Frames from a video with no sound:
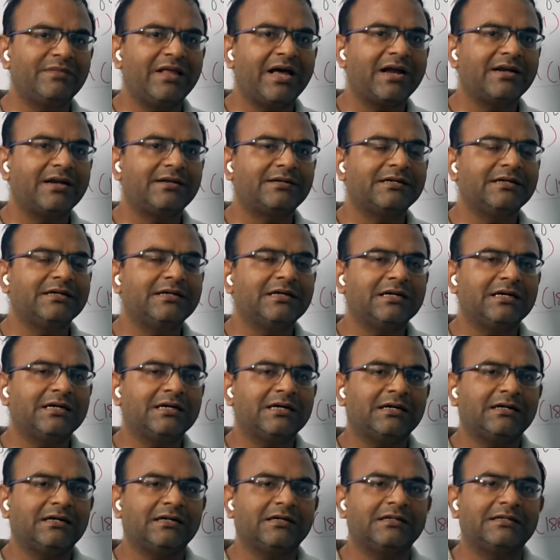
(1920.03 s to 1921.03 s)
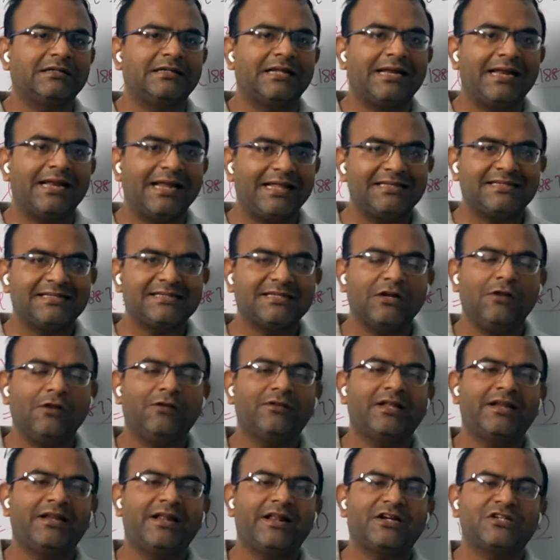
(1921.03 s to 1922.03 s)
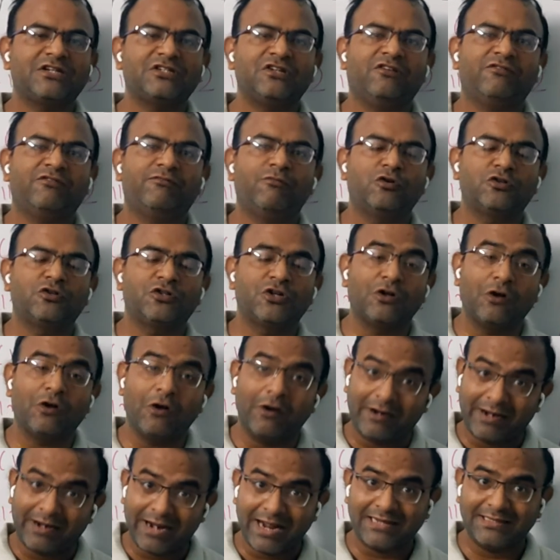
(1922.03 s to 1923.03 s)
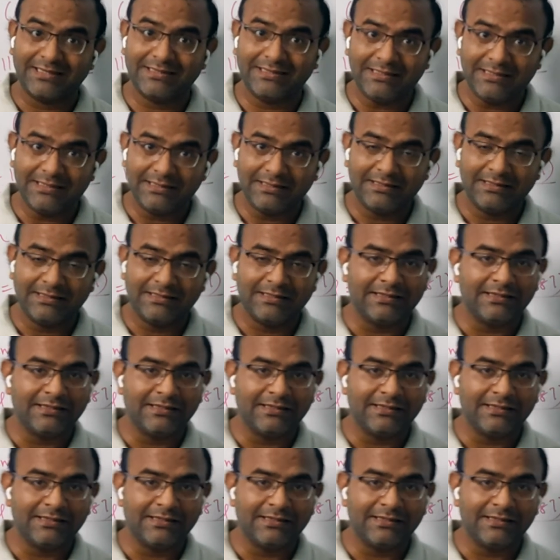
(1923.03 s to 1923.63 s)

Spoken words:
that the lengths along the direction of motion contracted,